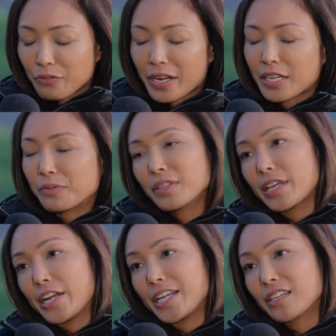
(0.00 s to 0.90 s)
riding with
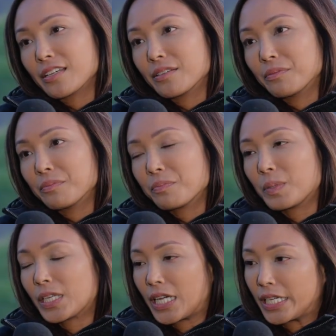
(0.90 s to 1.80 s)
Eric
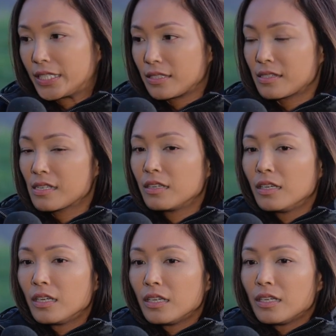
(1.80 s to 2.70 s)
because
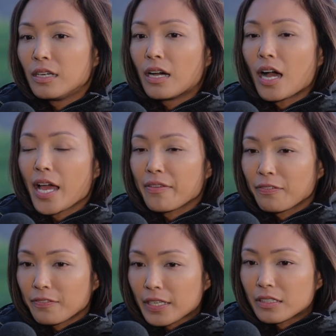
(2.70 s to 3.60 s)
I
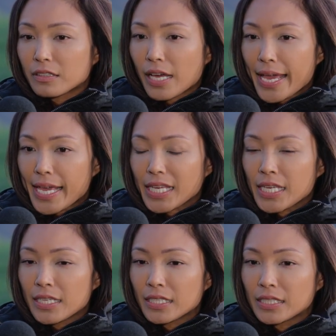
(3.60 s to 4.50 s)
feel
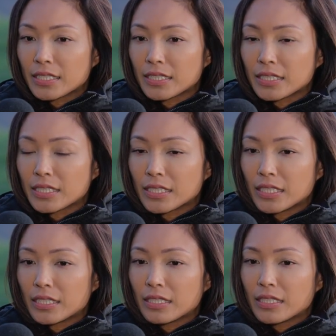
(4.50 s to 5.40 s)
like
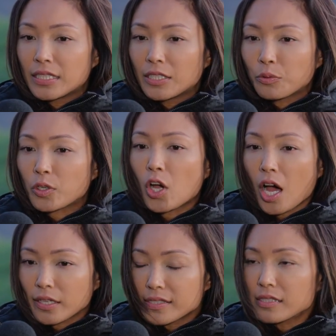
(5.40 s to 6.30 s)
we're
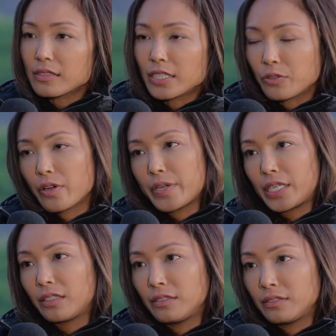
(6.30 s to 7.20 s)
constantly
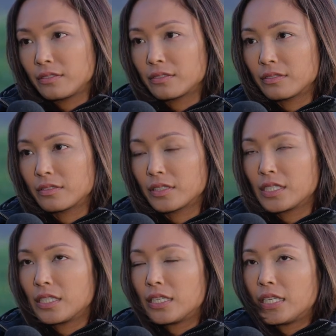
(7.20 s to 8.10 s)
growing.
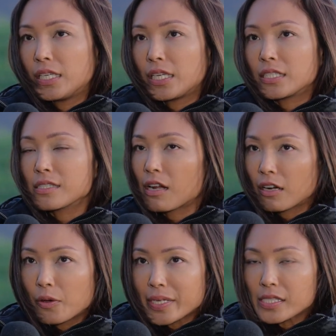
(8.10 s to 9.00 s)
And it's not
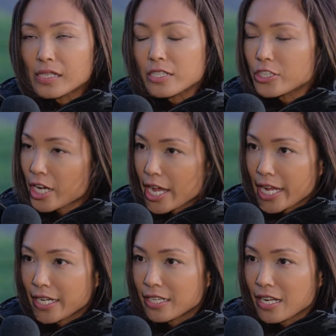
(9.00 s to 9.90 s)
always
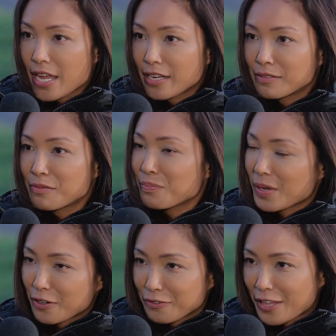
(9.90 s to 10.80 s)
sunshine and
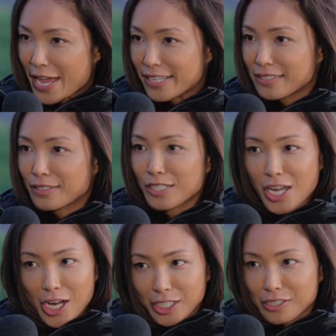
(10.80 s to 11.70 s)
butterflies in the
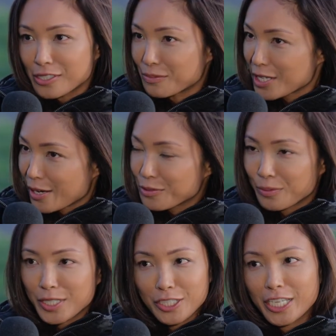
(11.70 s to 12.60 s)
car. Sometimes
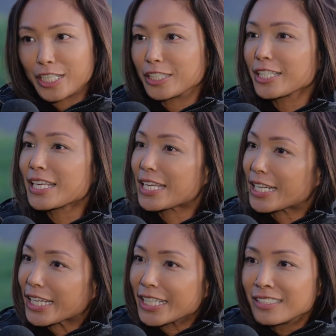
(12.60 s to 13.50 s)
we do get a little
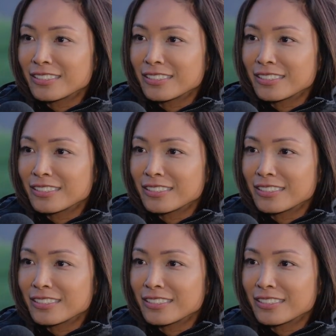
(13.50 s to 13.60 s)
heated.